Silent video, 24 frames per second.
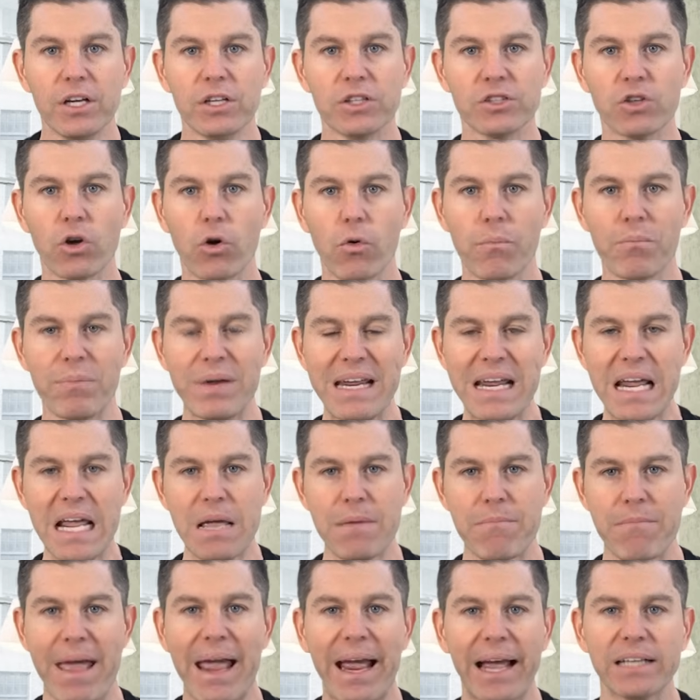So
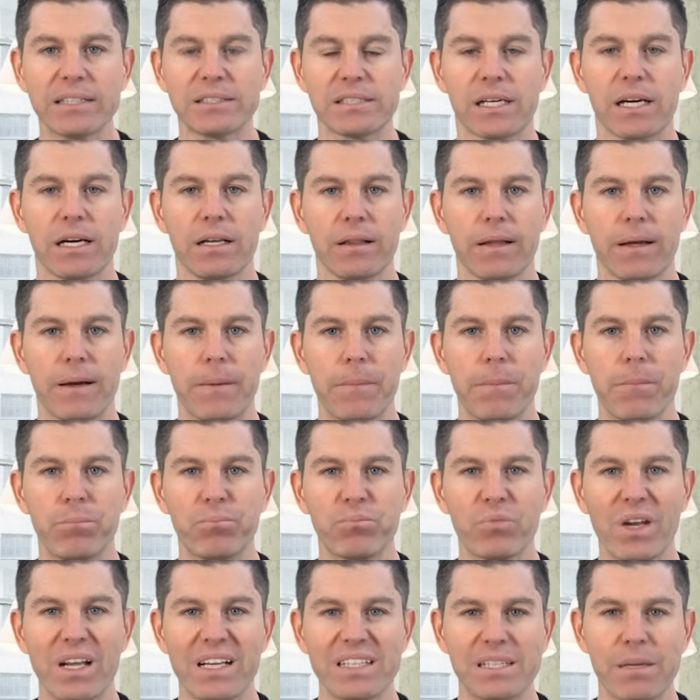being masculine
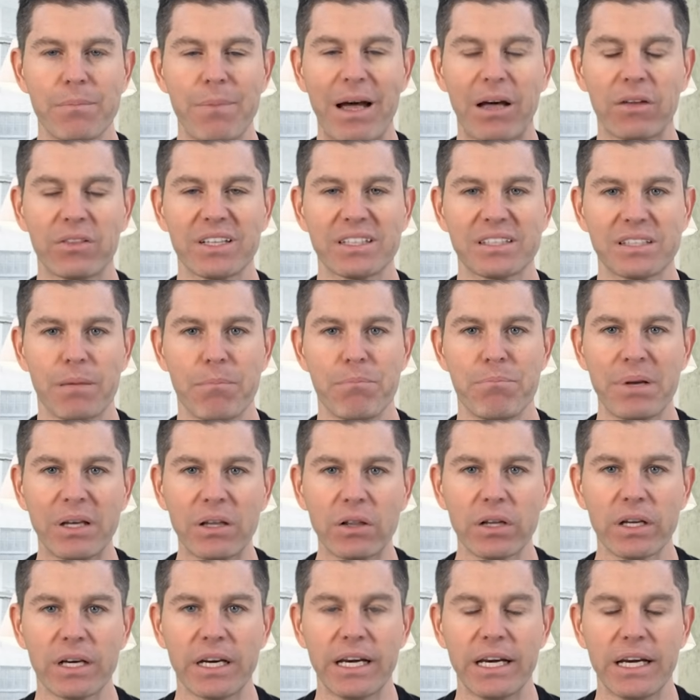is about this
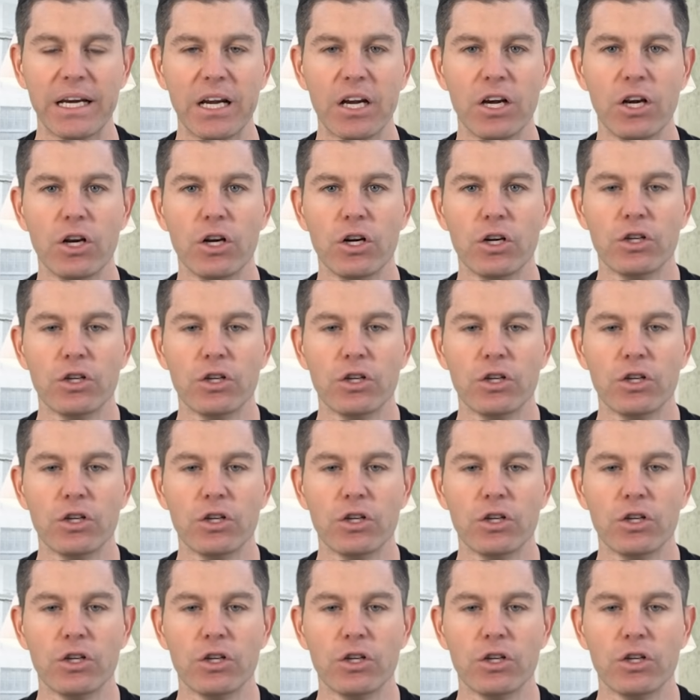ability